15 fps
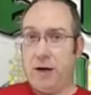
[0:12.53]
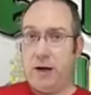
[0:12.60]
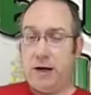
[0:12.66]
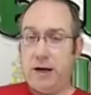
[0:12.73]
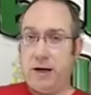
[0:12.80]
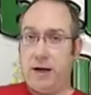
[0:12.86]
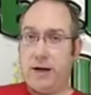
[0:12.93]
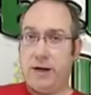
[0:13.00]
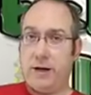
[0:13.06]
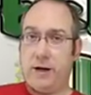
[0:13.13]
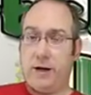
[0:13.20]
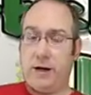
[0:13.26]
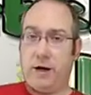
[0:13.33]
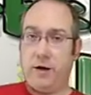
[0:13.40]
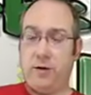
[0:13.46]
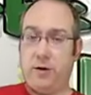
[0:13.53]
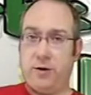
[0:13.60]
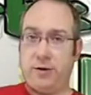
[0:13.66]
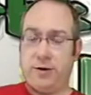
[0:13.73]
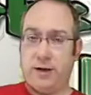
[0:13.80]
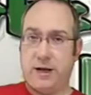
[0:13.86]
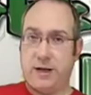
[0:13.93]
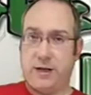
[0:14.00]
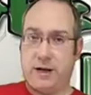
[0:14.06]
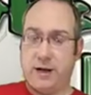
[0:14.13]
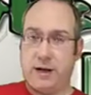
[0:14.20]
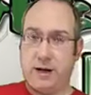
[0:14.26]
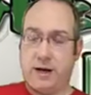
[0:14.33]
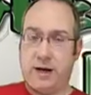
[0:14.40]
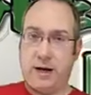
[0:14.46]
you noticed that
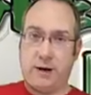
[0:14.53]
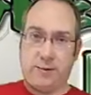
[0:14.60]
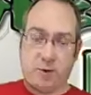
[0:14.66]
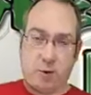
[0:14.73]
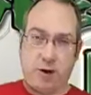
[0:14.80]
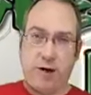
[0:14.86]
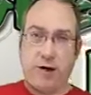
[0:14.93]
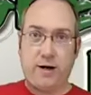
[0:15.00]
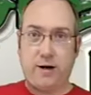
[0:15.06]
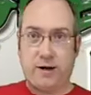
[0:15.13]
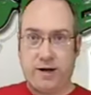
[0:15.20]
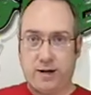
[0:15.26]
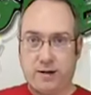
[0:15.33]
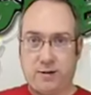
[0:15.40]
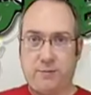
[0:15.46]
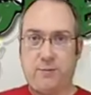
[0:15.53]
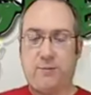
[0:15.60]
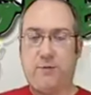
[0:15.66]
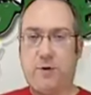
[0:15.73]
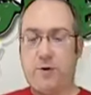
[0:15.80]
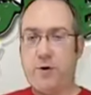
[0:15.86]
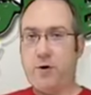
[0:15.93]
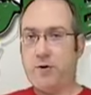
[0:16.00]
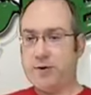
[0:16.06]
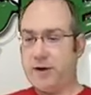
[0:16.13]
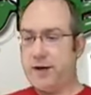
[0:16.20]
I had tweeted and taken some photos,